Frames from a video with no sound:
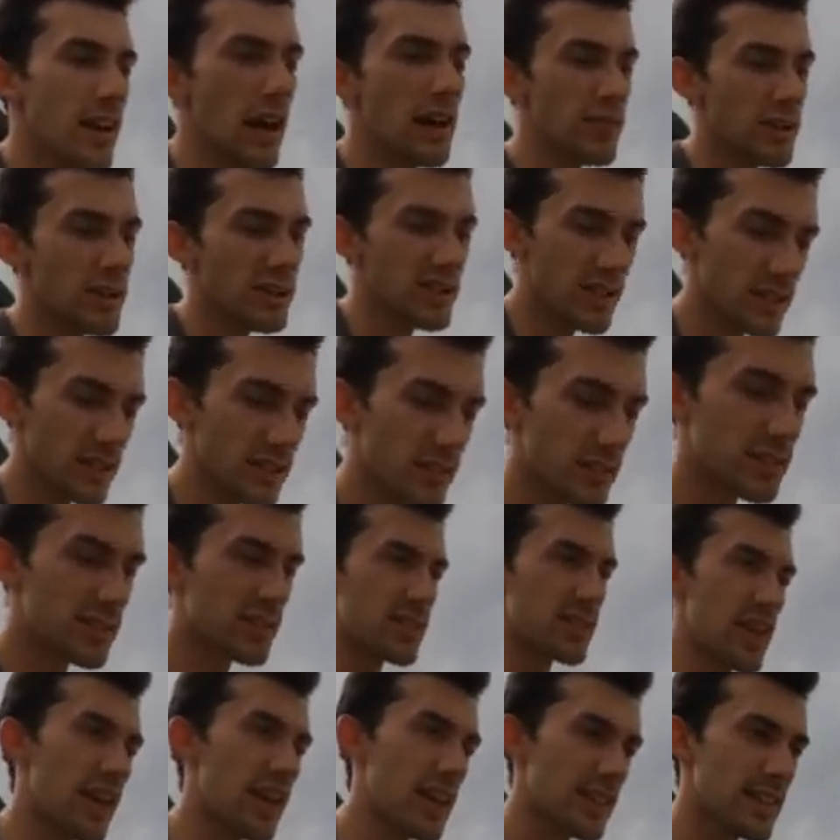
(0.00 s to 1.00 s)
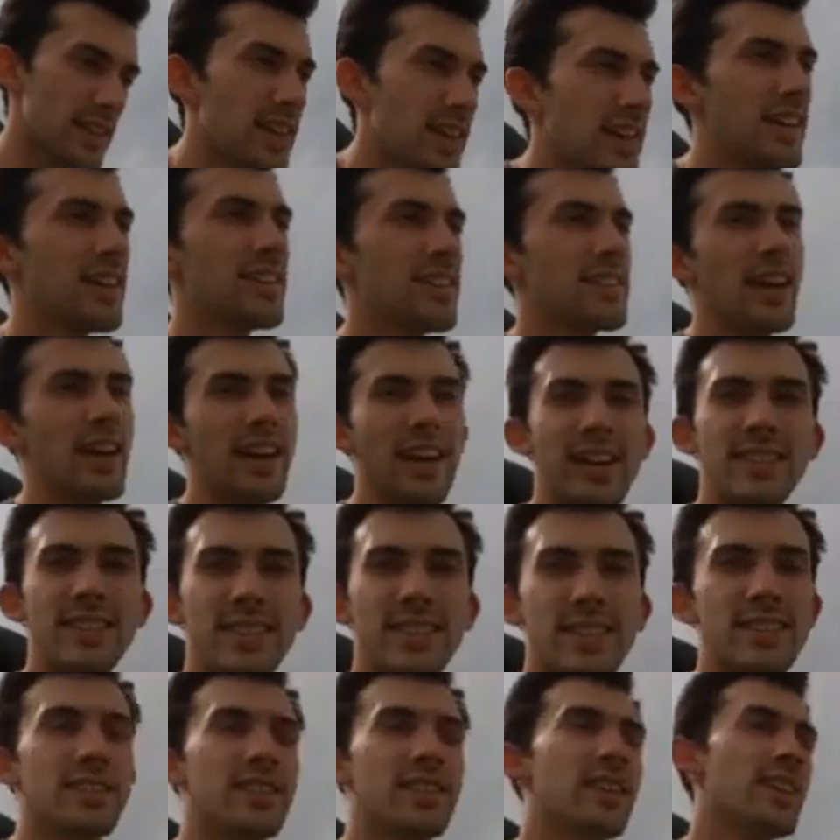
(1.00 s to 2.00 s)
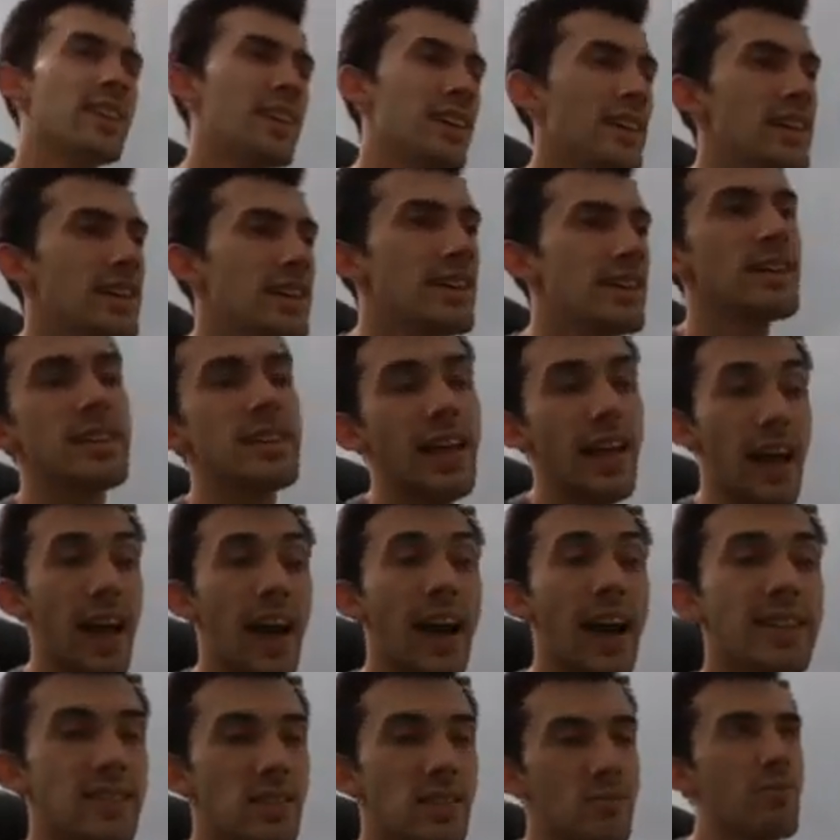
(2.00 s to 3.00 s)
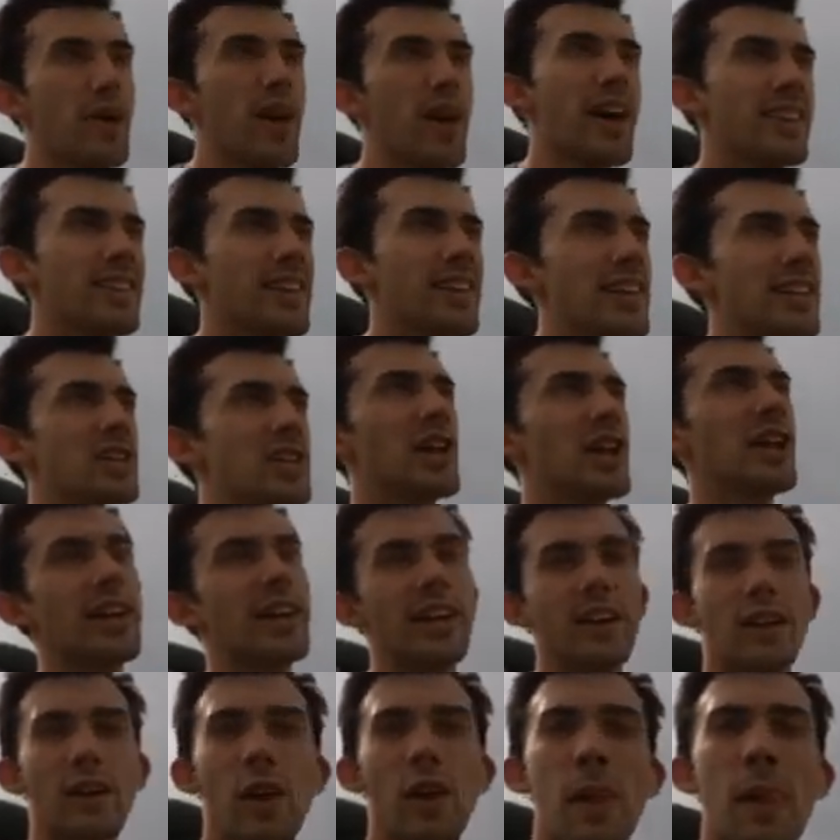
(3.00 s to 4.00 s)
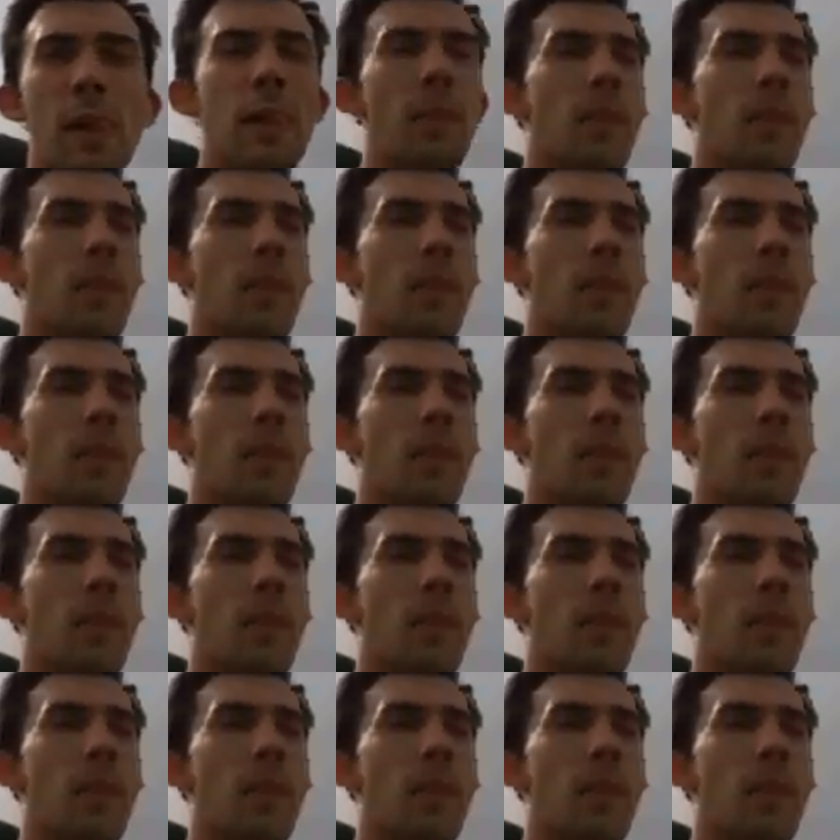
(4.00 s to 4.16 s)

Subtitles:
every single state that hasn't banned hitchhiking,